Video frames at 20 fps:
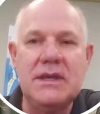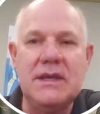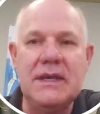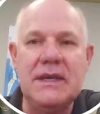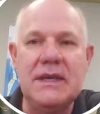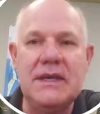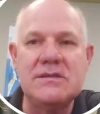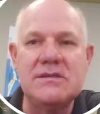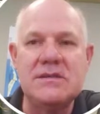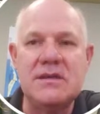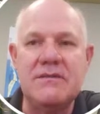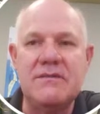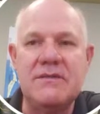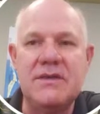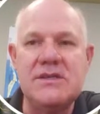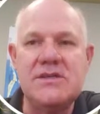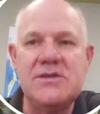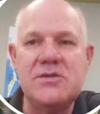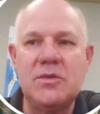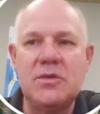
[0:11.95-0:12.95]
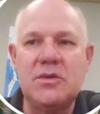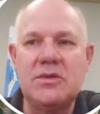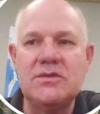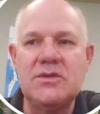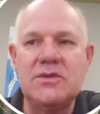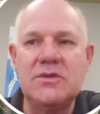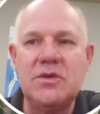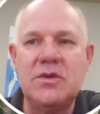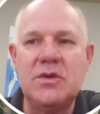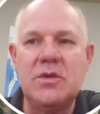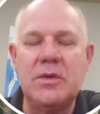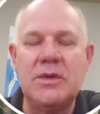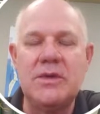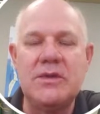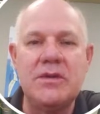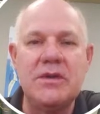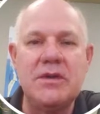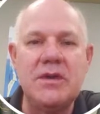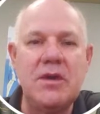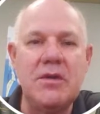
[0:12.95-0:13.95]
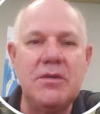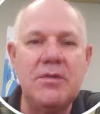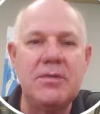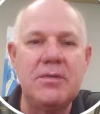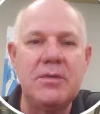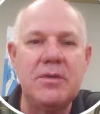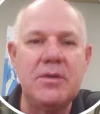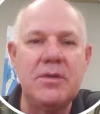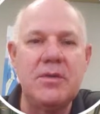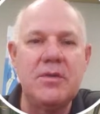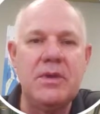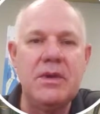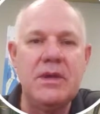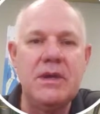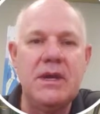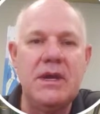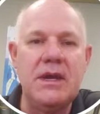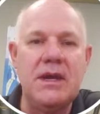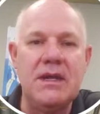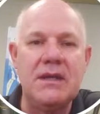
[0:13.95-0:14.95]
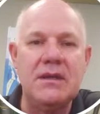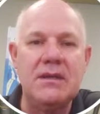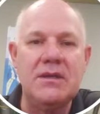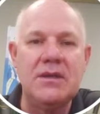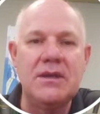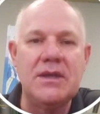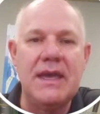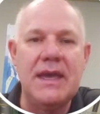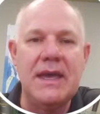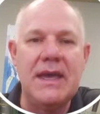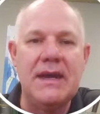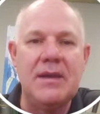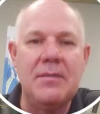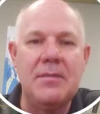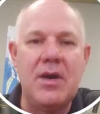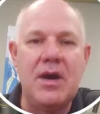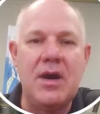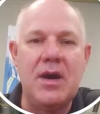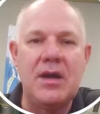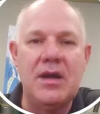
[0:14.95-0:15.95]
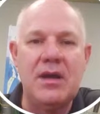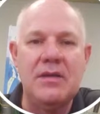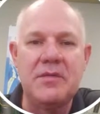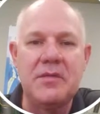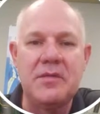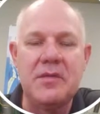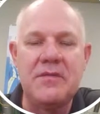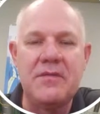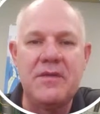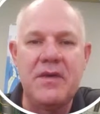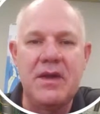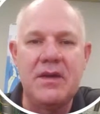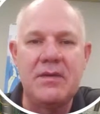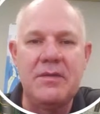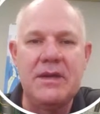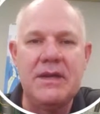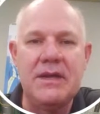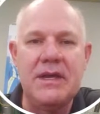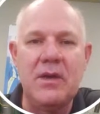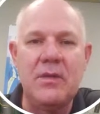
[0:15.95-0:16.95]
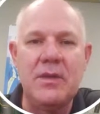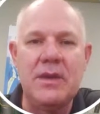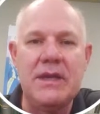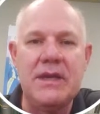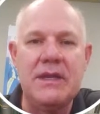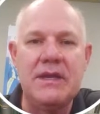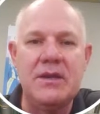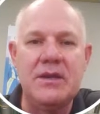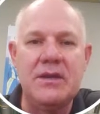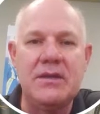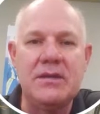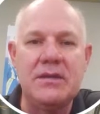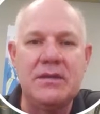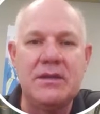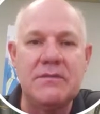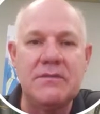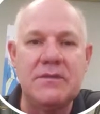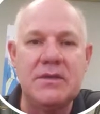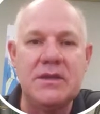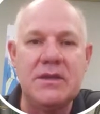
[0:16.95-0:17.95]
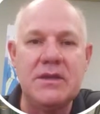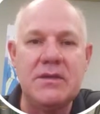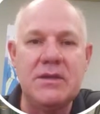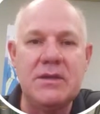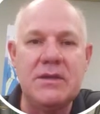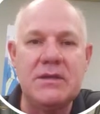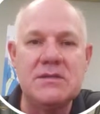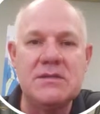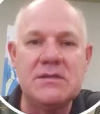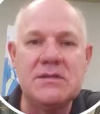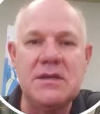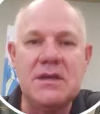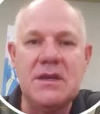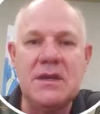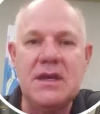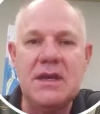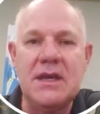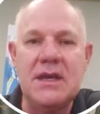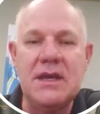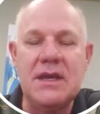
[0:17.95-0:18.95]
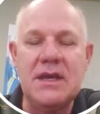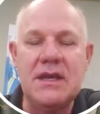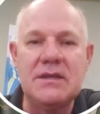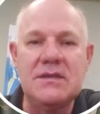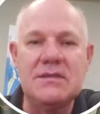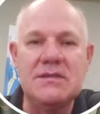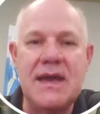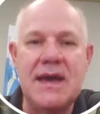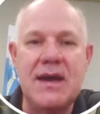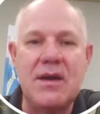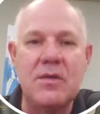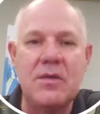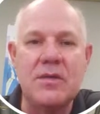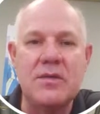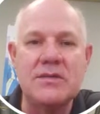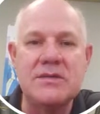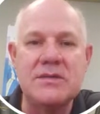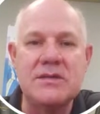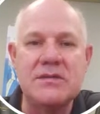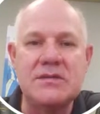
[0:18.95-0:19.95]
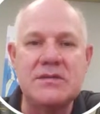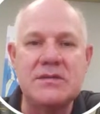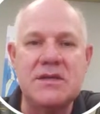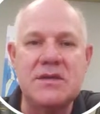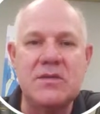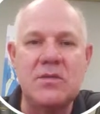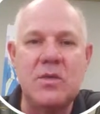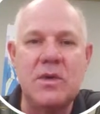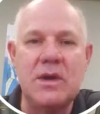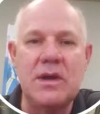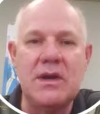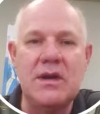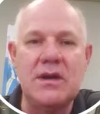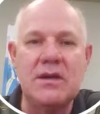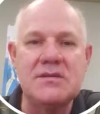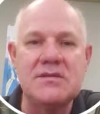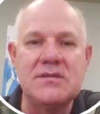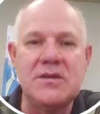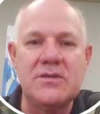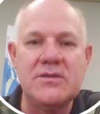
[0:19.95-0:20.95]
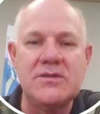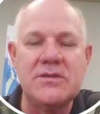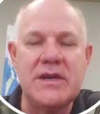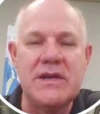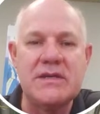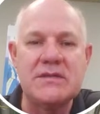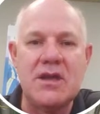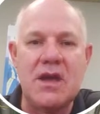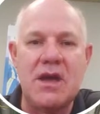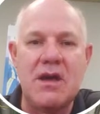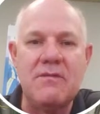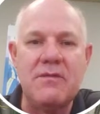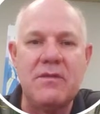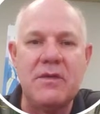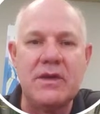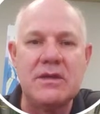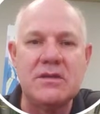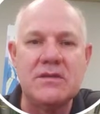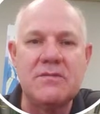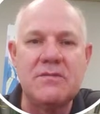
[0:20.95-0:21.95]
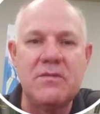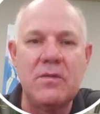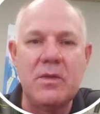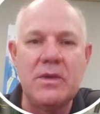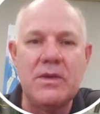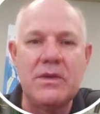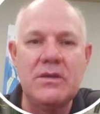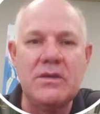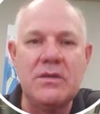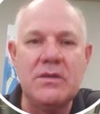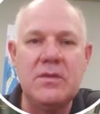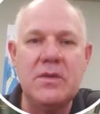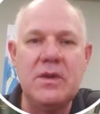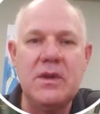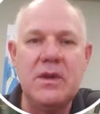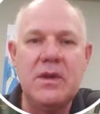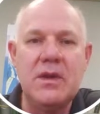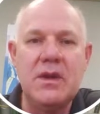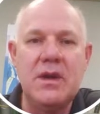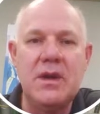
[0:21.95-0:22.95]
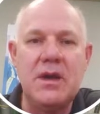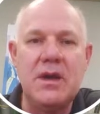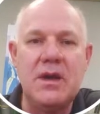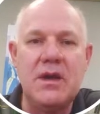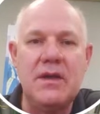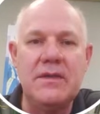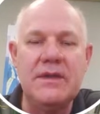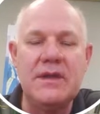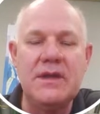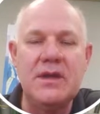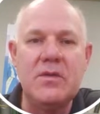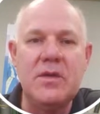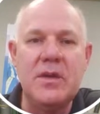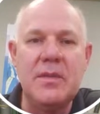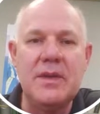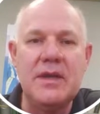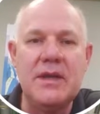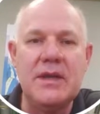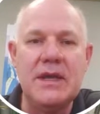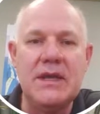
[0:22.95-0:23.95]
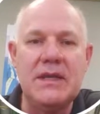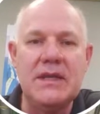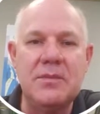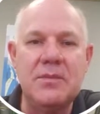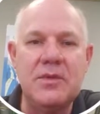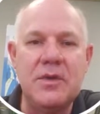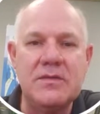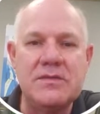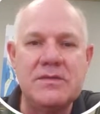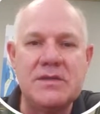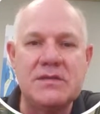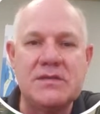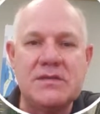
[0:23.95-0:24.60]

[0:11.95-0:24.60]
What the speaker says: And it's a visual tool where you can go through, look at a model of a refinery, go in, look at the different units and towers, and see where Sulzer has offerings for you on the equipment and the process